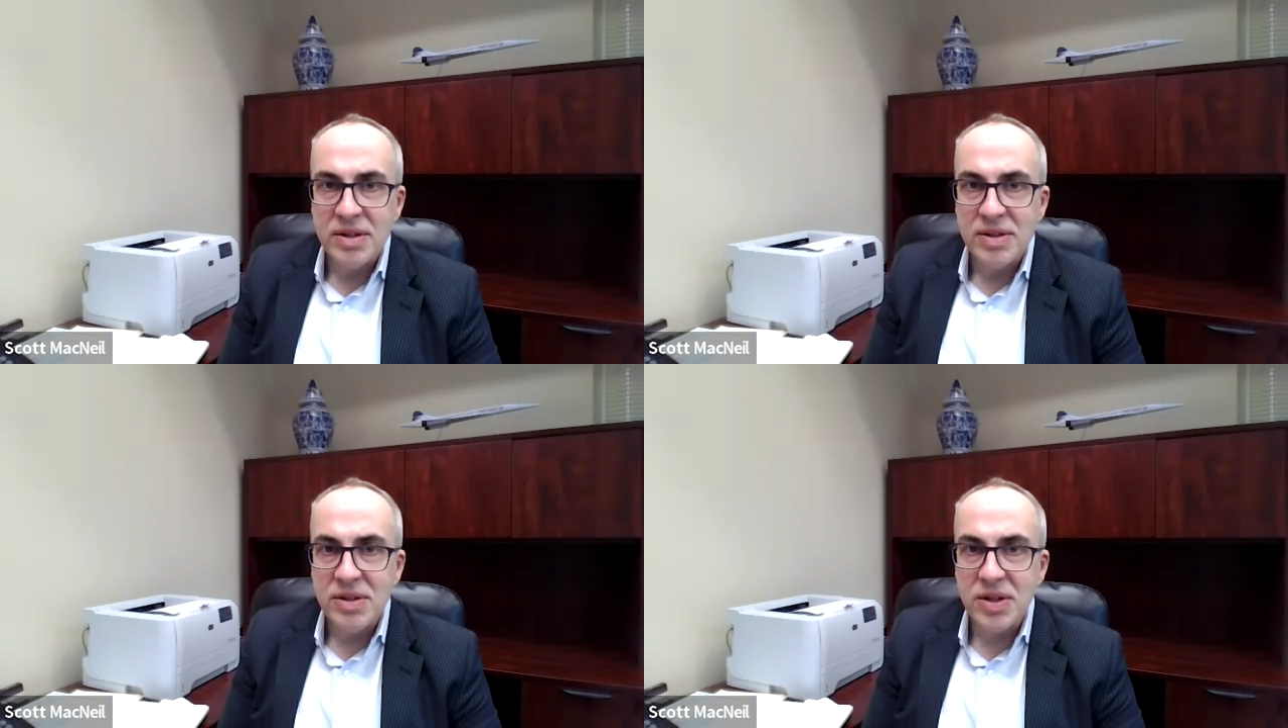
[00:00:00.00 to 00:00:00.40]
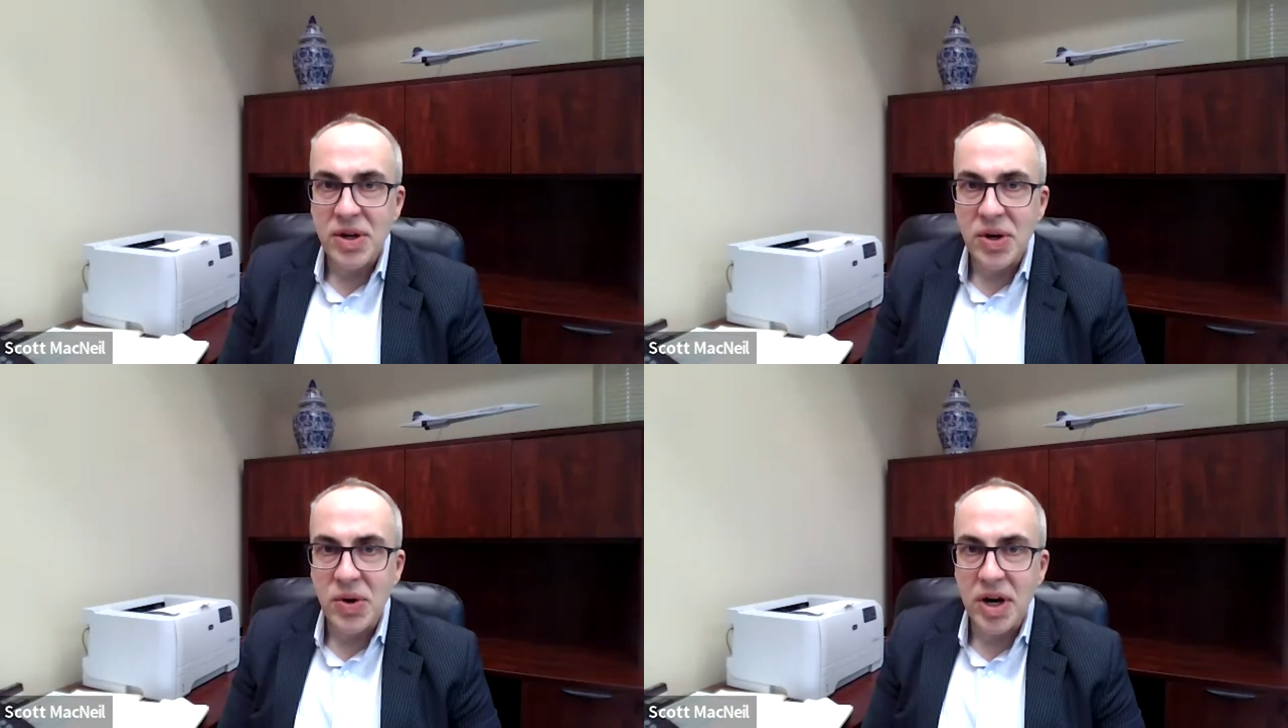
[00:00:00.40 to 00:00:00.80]

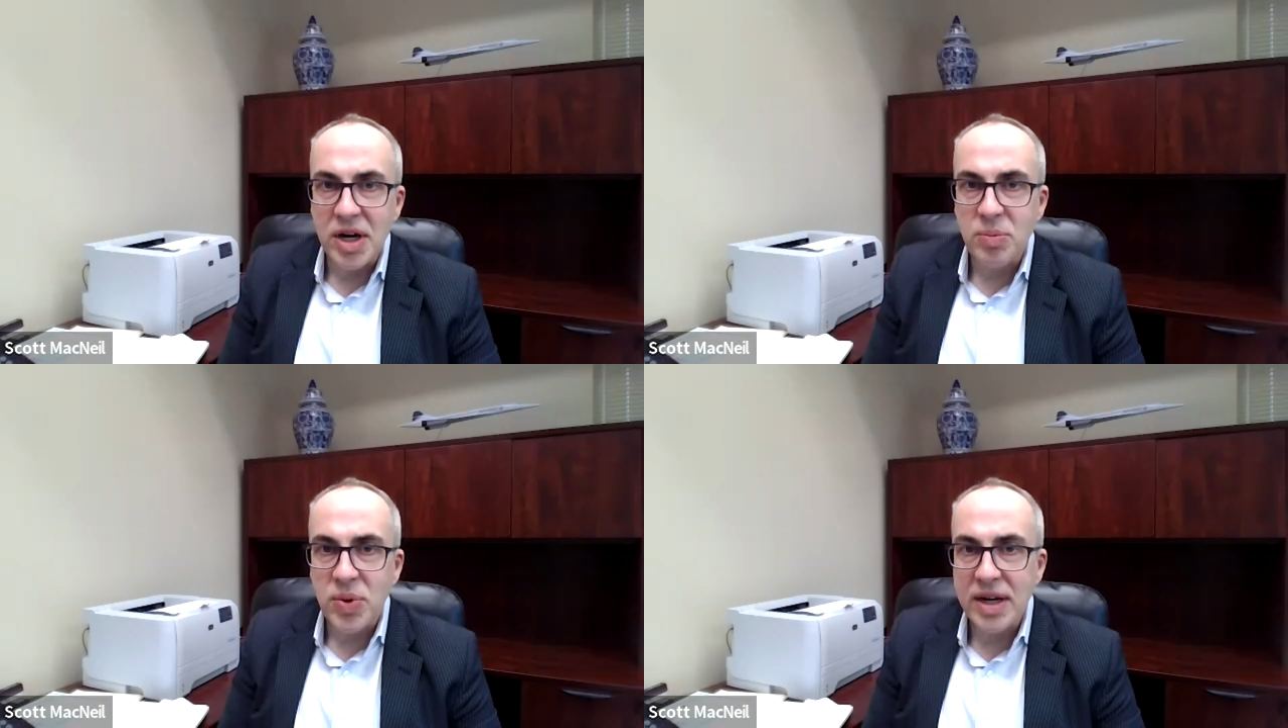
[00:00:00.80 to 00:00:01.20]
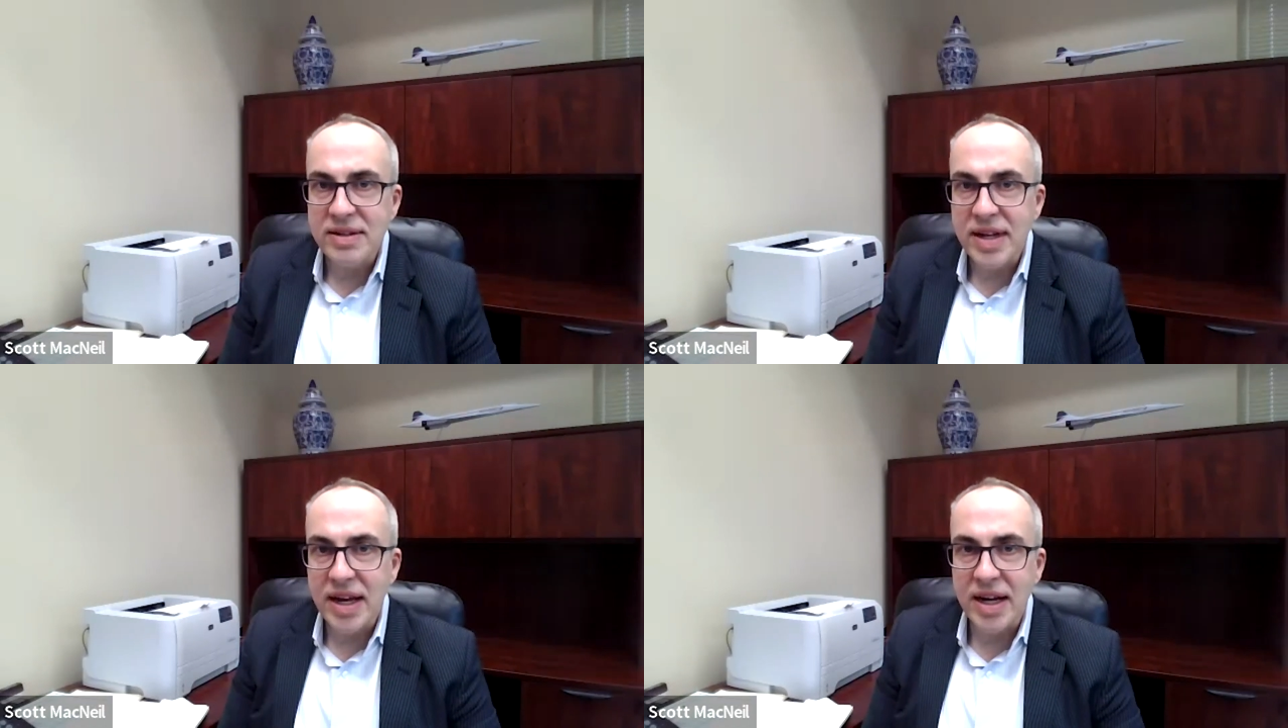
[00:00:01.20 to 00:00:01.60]
so
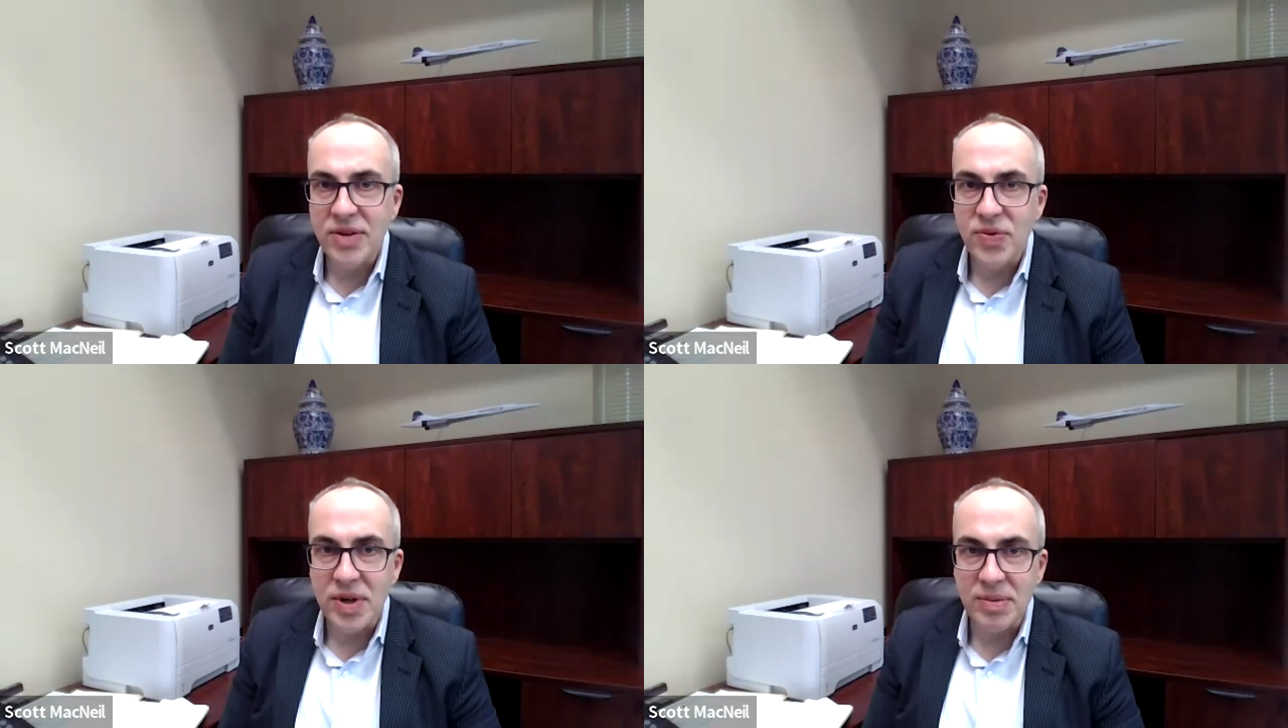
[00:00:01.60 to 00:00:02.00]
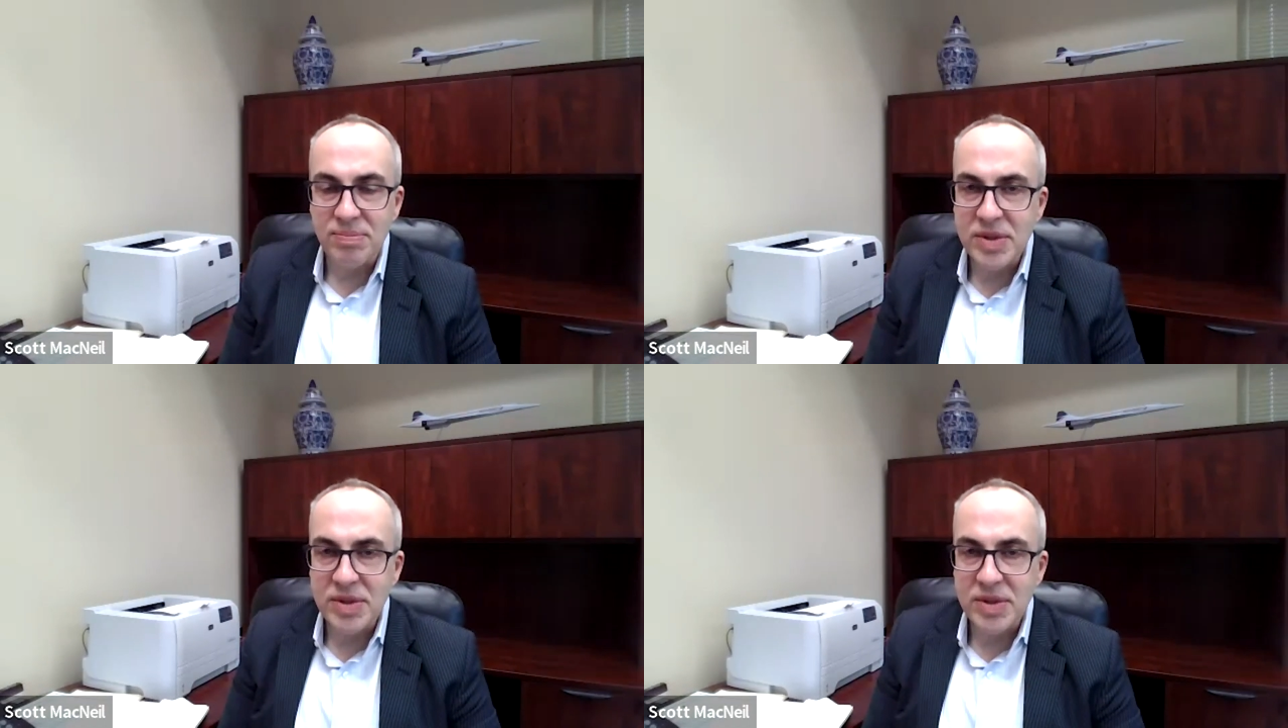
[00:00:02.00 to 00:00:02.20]
unprecedented for